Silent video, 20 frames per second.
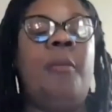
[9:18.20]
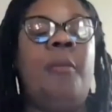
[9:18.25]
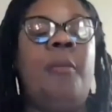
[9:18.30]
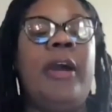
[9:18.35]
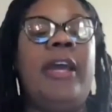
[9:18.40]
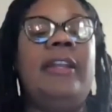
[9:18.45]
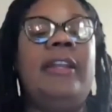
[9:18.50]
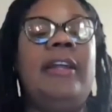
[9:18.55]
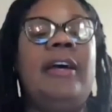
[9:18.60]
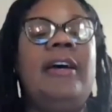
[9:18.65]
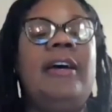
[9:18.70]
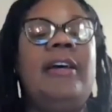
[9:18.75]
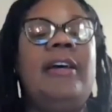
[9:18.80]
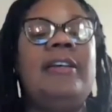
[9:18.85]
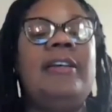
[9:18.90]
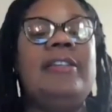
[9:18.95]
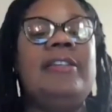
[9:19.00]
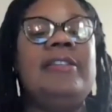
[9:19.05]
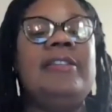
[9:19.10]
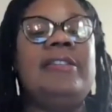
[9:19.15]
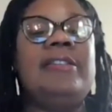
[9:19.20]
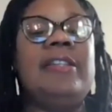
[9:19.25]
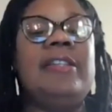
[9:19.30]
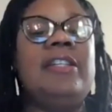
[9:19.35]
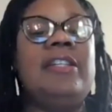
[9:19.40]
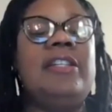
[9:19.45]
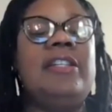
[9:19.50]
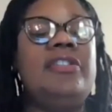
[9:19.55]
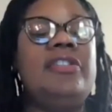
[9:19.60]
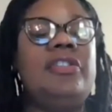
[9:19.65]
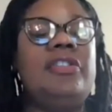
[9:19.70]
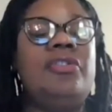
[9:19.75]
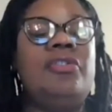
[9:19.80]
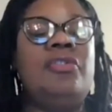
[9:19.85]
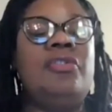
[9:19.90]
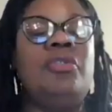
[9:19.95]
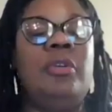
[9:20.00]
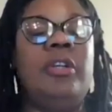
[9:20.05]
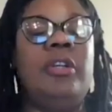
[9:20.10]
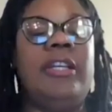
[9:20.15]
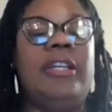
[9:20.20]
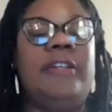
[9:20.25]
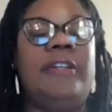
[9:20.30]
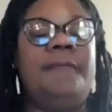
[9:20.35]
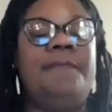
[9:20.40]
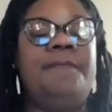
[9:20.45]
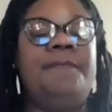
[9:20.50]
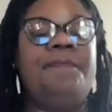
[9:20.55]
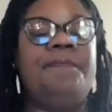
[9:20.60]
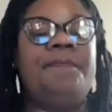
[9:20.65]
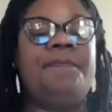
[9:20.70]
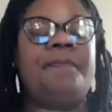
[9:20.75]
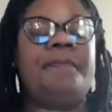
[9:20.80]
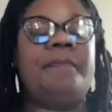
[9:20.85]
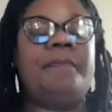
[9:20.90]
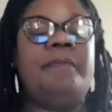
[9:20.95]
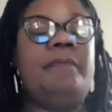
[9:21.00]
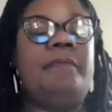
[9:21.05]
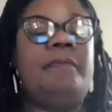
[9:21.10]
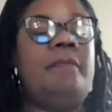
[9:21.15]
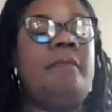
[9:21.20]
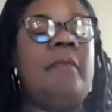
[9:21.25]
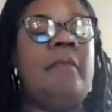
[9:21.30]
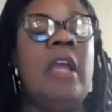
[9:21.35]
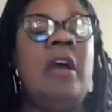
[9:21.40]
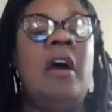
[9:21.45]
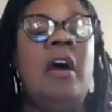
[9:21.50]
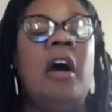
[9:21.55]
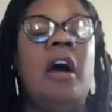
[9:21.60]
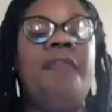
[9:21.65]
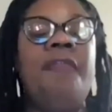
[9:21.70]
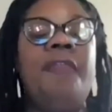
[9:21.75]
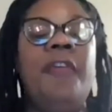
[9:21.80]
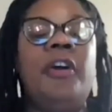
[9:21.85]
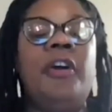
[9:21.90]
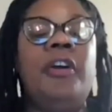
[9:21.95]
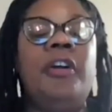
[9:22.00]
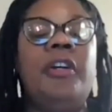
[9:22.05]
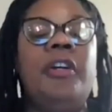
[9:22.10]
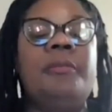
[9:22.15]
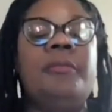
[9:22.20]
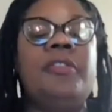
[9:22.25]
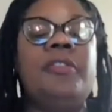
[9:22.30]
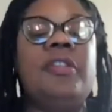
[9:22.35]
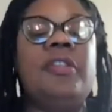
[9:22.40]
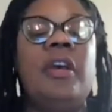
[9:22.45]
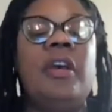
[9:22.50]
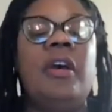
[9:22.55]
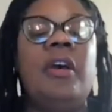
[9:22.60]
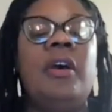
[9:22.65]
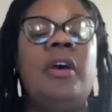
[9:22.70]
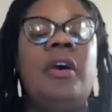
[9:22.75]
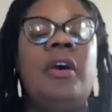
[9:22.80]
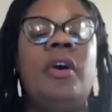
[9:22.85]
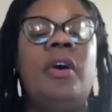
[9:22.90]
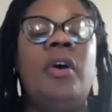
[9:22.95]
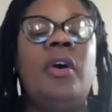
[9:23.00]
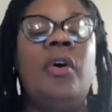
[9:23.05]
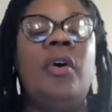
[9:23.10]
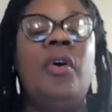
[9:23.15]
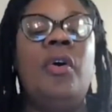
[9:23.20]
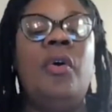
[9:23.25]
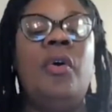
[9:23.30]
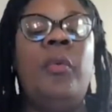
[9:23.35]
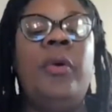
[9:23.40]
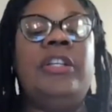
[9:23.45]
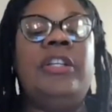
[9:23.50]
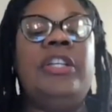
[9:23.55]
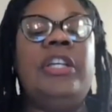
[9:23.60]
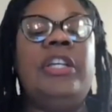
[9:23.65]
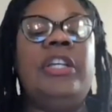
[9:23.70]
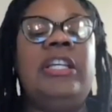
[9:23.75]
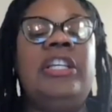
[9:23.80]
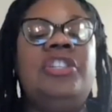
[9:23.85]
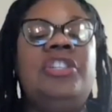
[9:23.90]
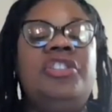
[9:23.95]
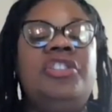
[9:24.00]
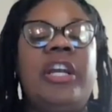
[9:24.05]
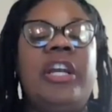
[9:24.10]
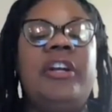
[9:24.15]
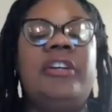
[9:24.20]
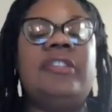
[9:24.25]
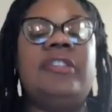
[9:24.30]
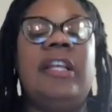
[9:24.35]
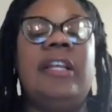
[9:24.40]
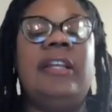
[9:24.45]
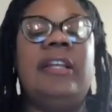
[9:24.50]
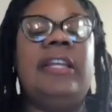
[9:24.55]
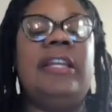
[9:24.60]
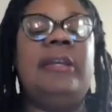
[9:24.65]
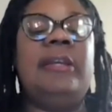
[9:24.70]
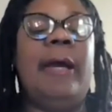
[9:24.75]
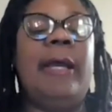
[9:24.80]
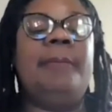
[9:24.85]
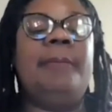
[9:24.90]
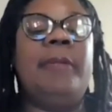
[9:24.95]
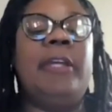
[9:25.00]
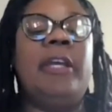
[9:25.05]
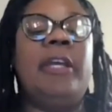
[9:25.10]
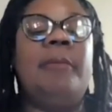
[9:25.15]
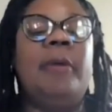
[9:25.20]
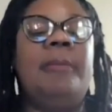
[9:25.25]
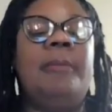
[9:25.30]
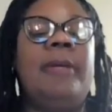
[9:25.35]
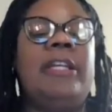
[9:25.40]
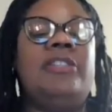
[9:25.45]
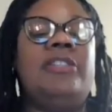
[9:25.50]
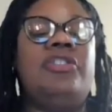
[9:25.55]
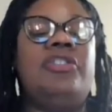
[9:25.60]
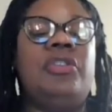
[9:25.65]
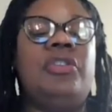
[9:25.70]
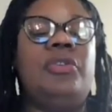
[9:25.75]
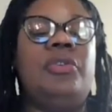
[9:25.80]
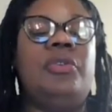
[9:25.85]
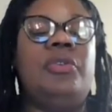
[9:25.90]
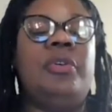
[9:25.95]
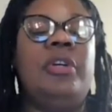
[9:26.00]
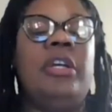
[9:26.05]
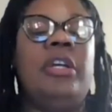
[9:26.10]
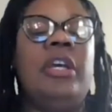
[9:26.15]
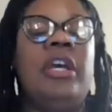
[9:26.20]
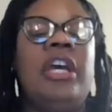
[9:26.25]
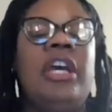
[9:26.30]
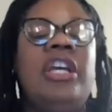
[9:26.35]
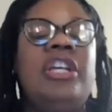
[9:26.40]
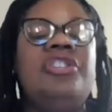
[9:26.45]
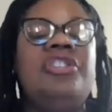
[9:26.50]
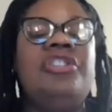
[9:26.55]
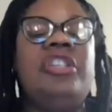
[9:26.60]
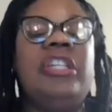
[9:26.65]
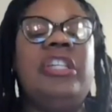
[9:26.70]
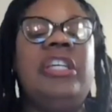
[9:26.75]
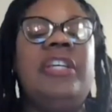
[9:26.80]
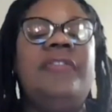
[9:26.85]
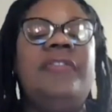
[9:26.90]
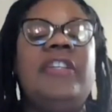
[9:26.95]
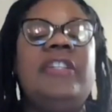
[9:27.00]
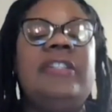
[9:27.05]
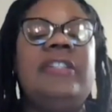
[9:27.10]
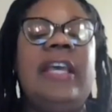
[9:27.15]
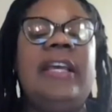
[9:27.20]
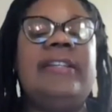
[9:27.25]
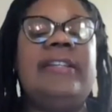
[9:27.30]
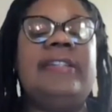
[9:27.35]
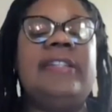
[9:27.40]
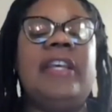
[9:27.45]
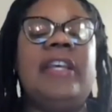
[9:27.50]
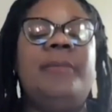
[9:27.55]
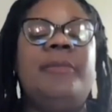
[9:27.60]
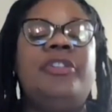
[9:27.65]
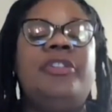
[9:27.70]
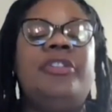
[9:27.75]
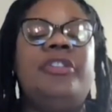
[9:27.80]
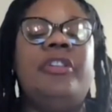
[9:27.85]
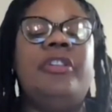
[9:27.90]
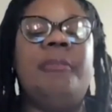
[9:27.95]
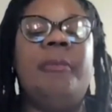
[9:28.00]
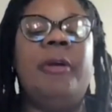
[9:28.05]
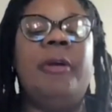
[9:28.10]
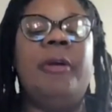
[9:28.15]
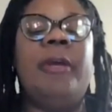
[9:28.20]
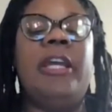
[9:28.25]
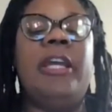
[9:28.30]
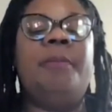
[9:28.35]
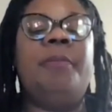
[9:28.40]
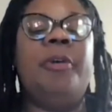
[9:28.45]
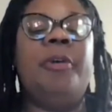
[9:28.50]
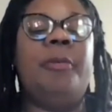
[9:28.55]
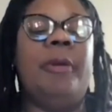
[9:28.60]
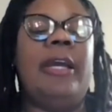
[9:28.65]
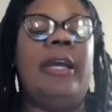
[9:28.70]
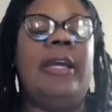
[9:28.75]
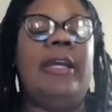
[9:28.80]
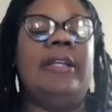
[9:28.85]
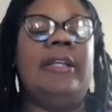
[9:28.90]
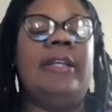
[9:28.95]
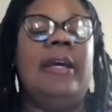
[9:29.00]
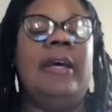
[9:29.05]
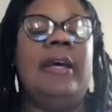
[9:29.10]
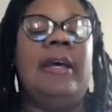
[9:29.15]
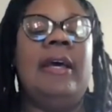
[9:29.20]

Abuela sees Julian, affirms when he shares that he might be a mermaid too. She even takes him to the mermaid parade.